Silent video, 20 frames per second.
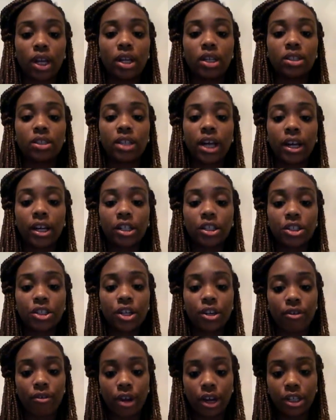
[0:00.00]
Second
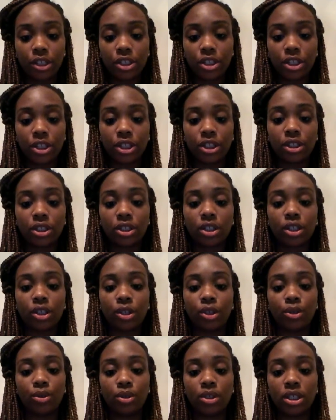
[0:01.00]
generation
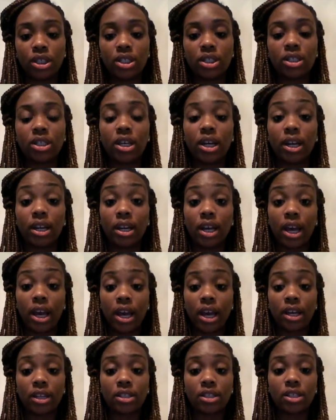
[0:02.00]
uses the
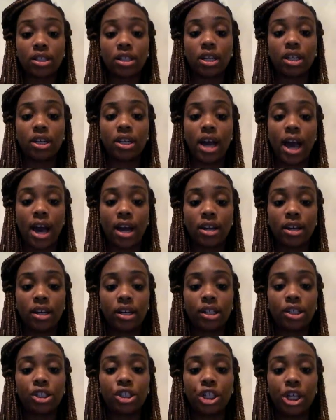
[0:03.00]
enhanced
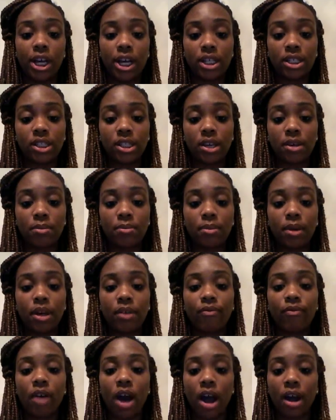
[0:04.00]
data GSM
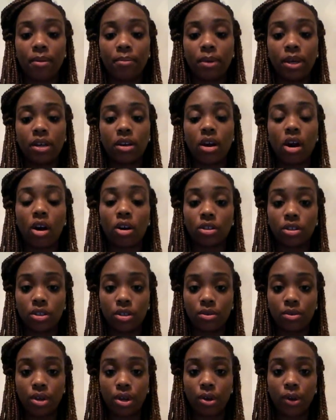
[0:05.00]
environment,
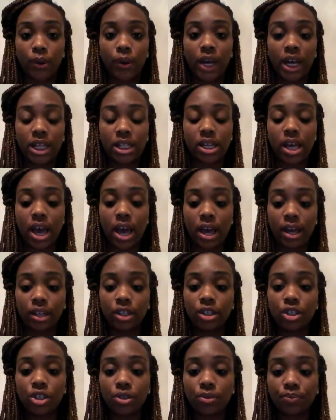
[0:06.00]
also known as
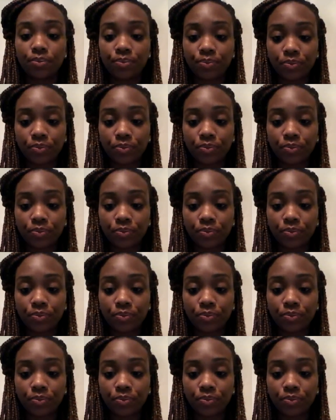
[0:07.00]
Edge